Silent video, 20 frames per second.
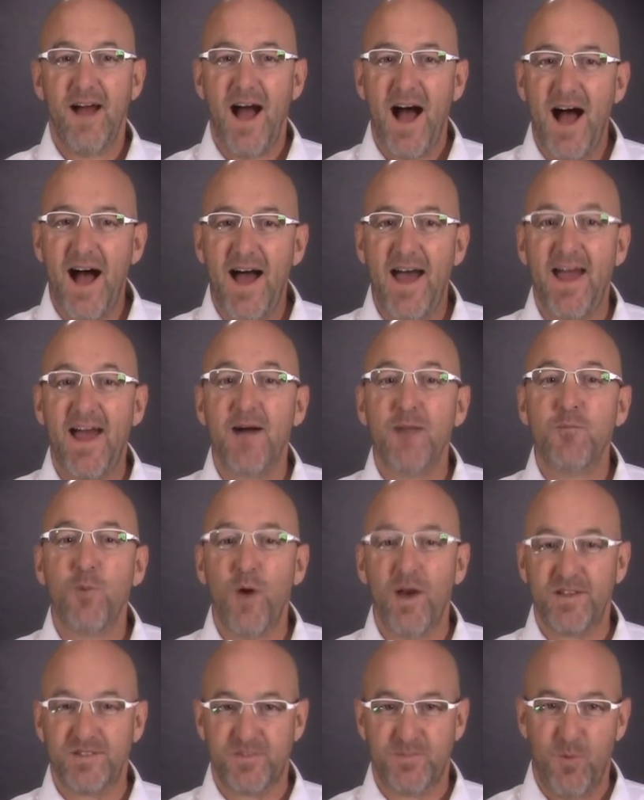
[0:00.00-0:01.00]
Hi, I'm
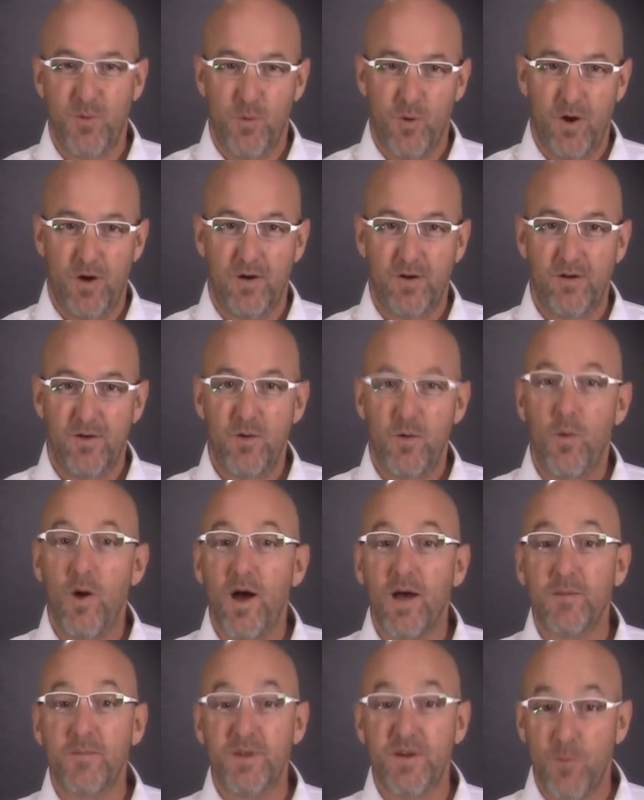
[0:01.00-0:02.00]
Wes Moore.
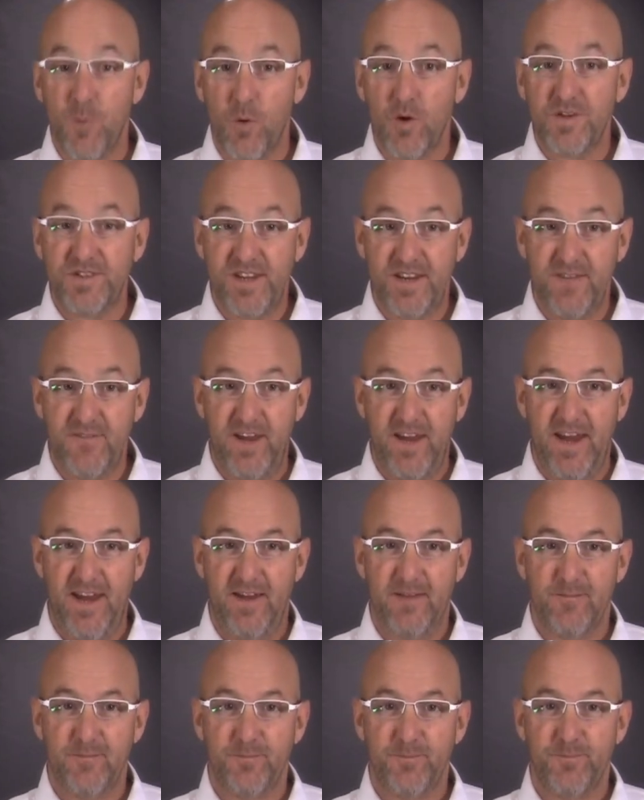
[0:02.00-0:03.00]
Welcome to Moore TV.
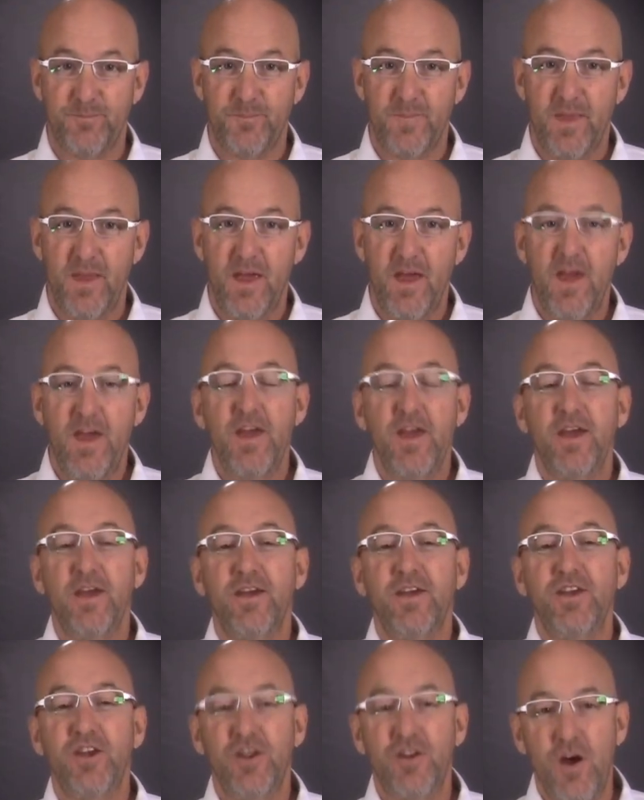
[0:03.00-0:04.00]

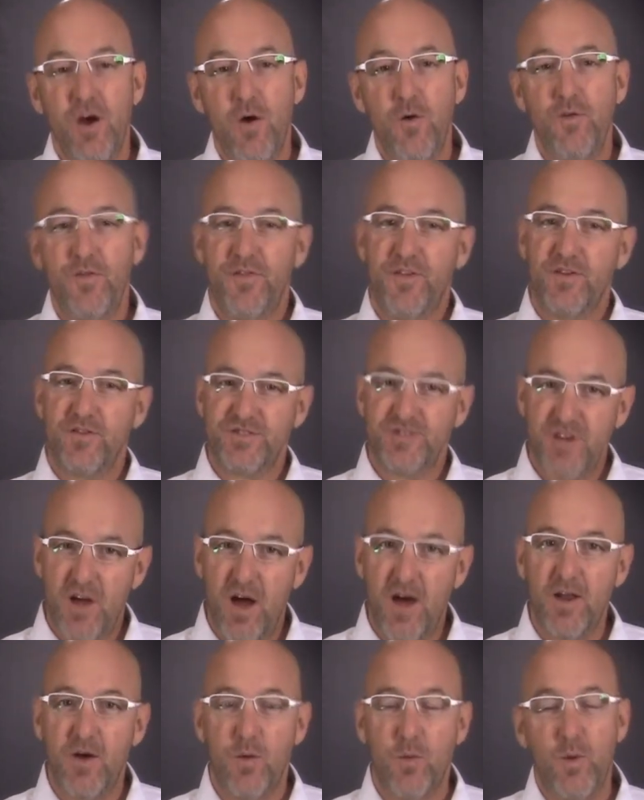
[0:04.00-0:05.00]
You know, there's
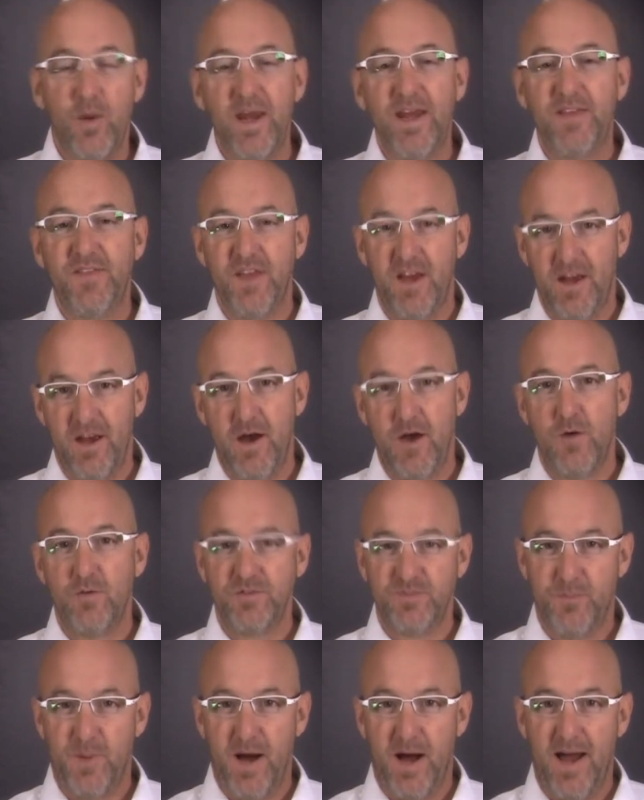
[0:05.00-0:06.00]
not a week that
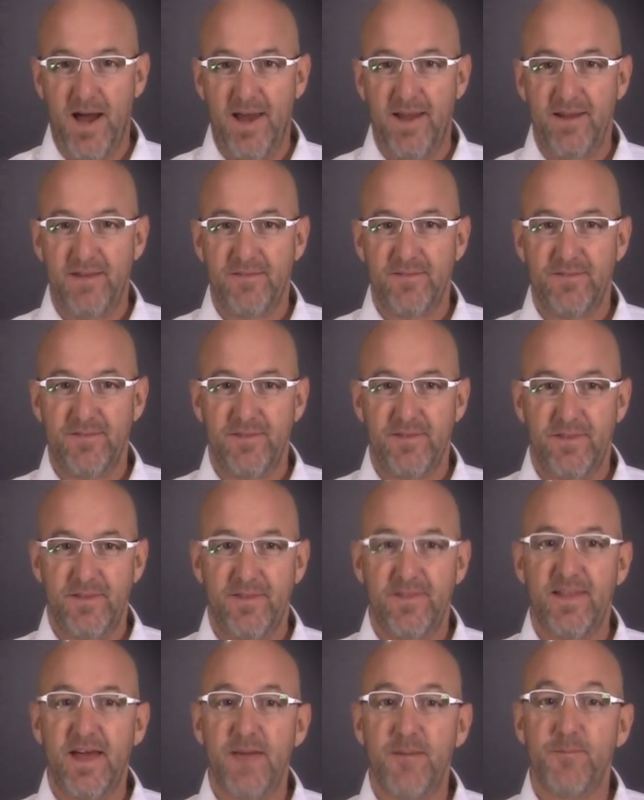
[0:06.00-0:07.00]
goes by
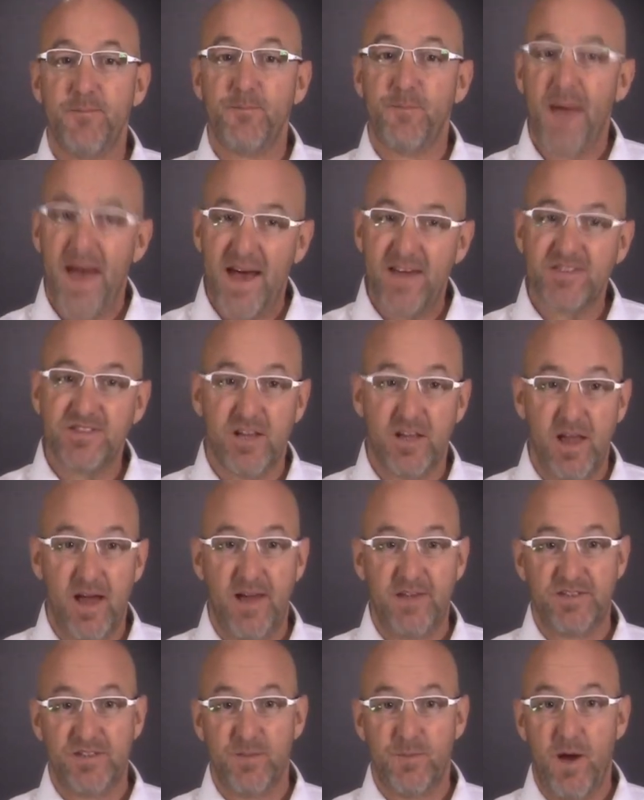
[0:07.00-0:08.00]
that past
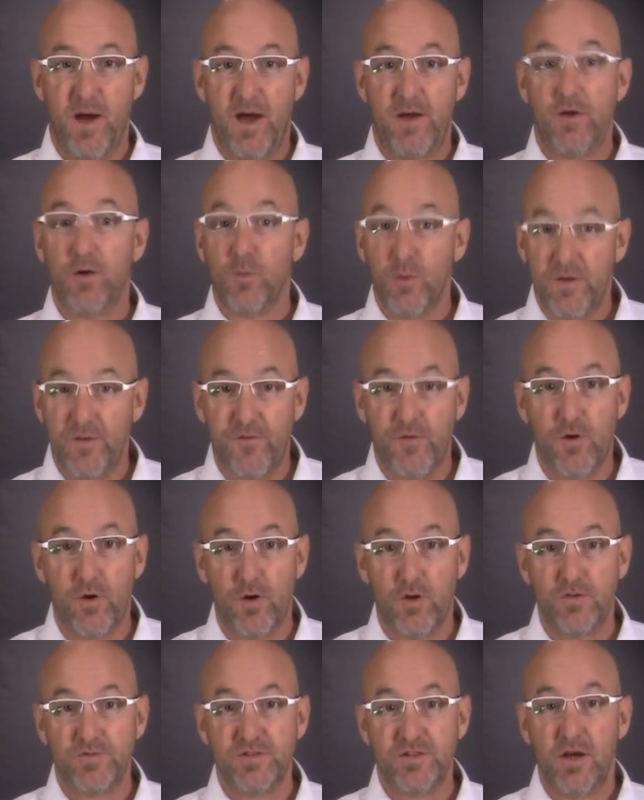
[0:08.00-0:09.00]
clients of mine or
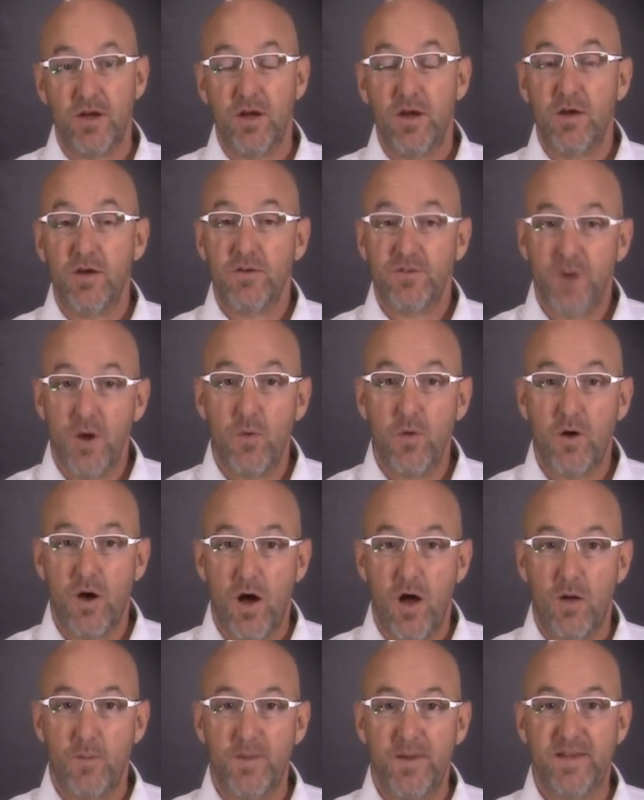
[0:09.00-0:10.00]
referrals don't
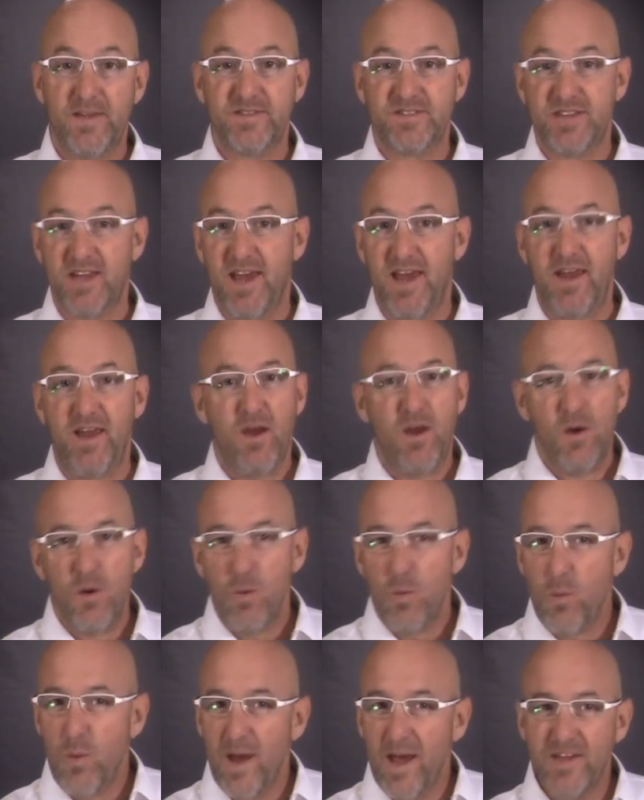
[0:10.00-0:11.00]
call me and say,
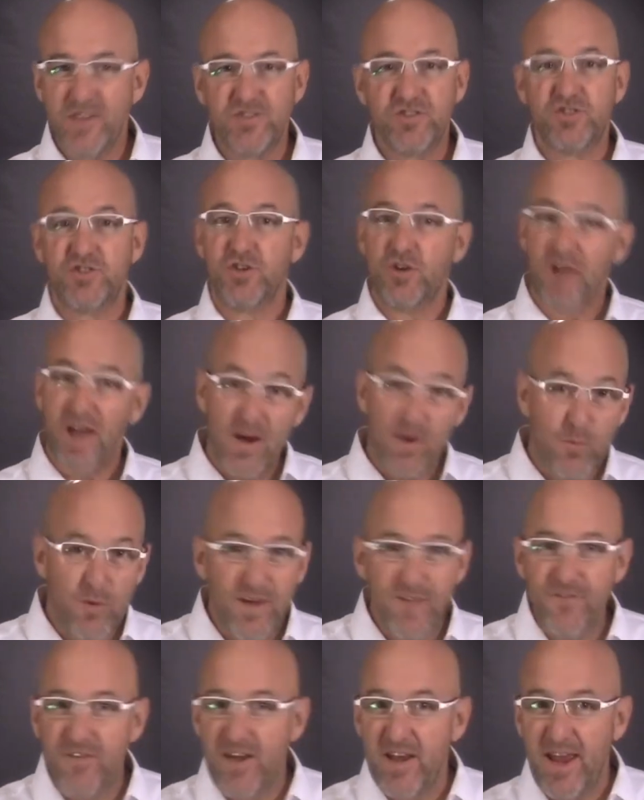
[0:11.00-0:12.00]
Wes, should I
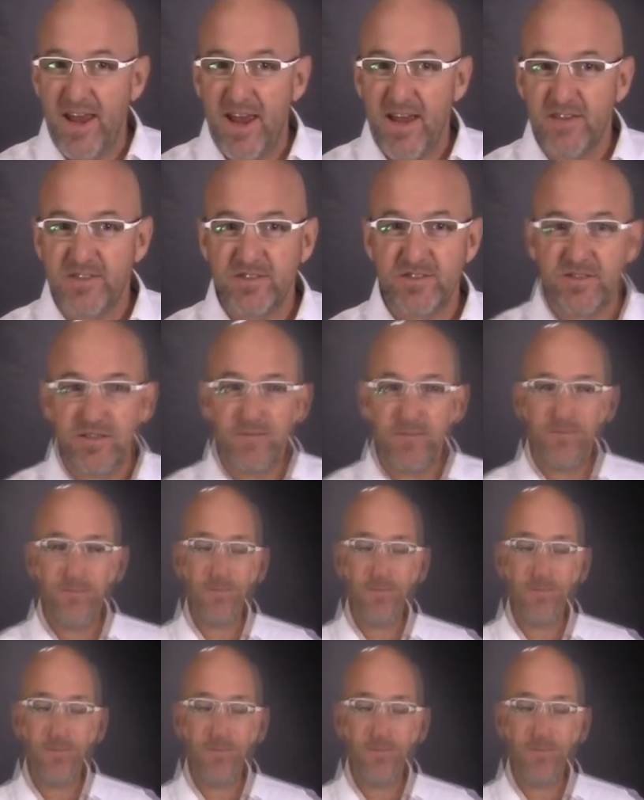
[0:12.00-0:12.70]
refinance?